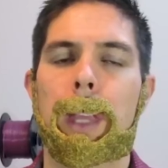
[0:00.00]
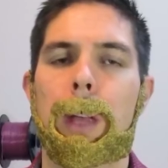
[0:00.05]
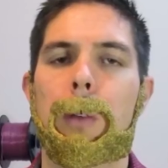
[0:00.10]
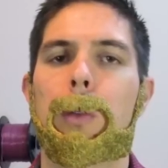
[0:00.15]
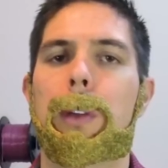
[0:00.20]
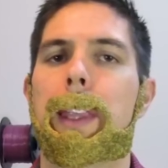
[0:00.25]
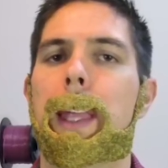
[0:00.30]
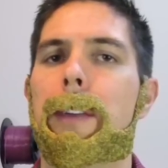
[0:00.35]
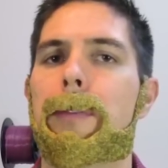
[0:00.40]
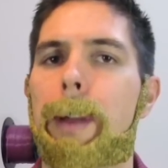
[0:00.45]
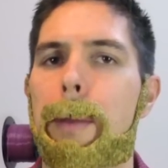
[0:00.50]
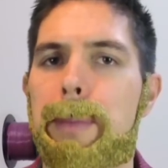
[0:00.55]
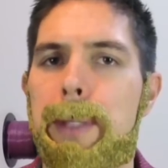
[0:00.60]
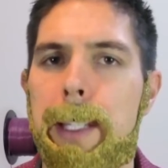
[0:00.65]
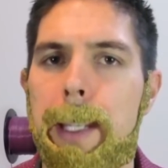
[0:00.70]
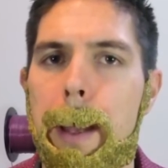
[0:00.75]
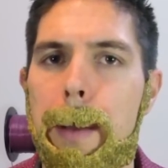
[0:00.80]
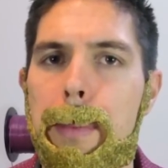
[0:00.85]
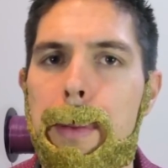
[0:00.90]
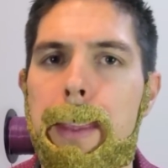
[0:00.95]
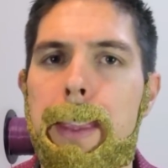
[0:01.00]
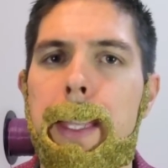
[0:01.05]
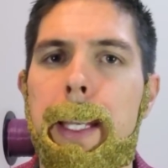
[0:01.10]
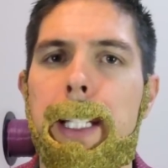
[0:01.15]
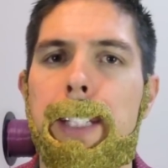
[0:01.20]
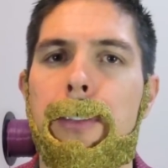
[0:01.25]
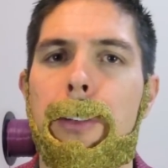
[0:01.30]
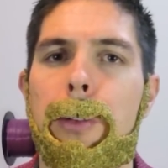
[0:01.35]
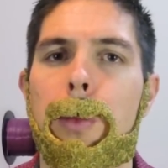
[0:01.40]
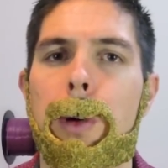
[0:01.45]
Well, that wraps it up.
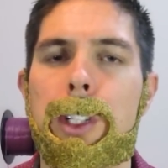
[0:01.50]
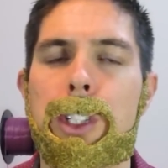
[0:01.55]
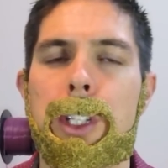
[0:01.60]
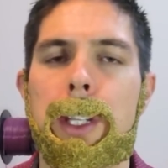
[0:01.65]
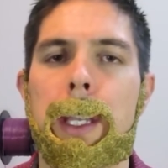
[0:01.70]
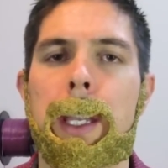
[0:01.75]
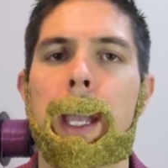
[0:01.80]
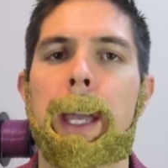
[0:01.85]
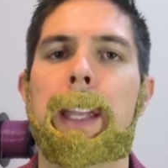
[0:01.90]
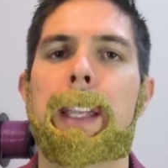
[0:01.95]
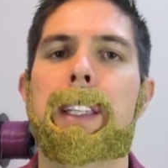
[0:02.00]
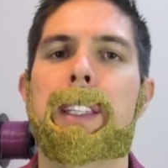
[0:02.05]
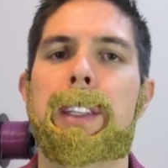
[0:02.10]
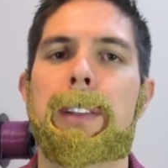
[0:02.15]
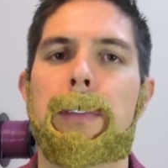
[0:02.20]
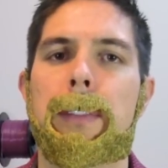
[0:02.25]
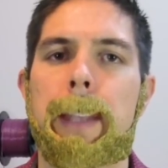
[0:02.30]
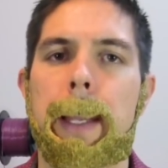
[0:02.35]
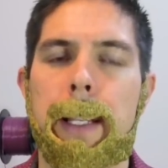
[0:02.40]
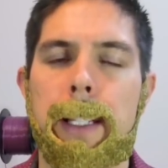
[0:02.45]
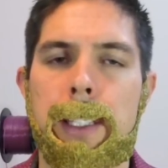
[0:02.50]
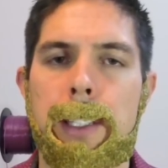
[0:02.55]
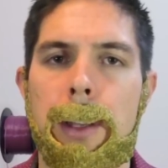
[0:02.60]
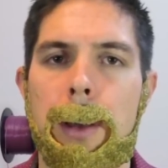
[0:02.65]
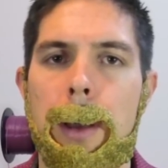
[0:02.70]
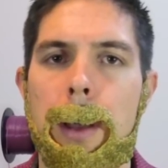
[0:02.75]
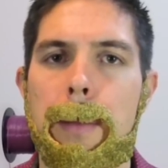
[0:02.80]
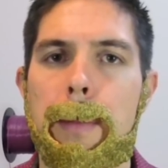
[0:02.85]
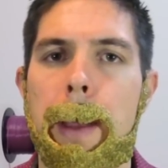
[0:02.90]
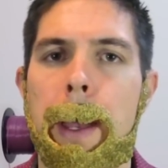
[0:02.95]
Thanks for watching, and until next
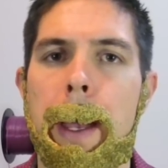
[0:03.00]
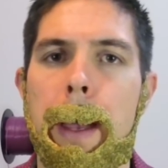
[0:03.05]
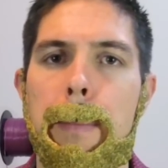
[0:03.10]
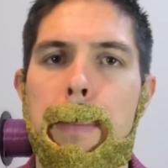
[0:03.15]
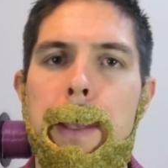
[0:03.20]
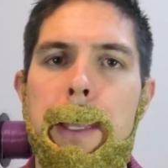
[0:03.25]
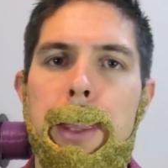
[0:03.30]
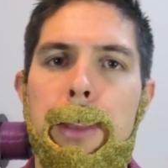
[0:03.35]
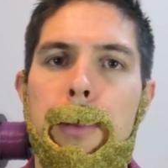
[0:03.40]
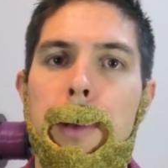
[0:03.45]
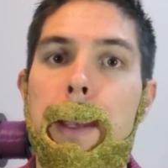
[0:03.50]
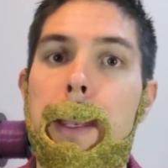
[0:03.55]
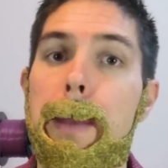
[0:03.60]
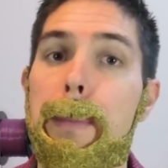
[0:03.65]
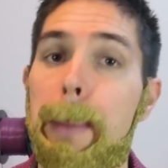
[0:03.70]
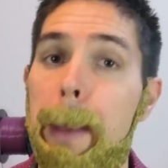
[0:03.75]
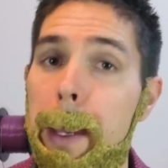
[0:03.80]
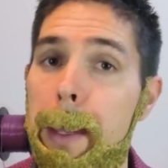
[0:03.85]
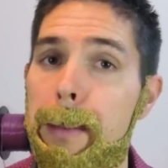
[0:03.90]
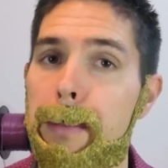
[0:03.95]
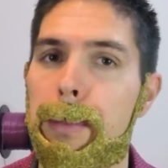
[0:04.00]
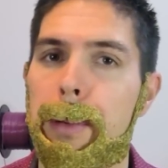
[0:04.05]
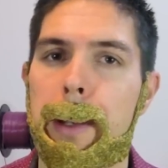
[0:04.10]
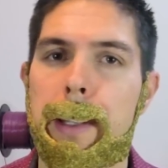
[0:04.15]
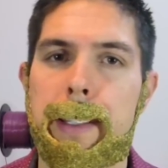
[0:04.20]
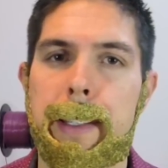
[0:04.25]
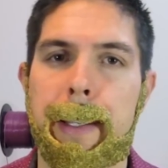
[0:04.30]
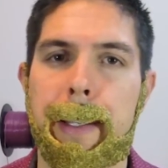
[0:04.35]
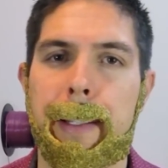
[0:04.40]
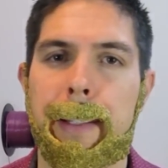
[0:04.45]
time, happy 3D pen
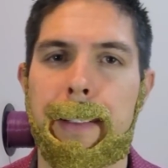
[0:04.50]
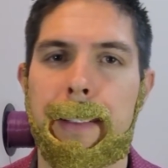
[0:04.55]
printing.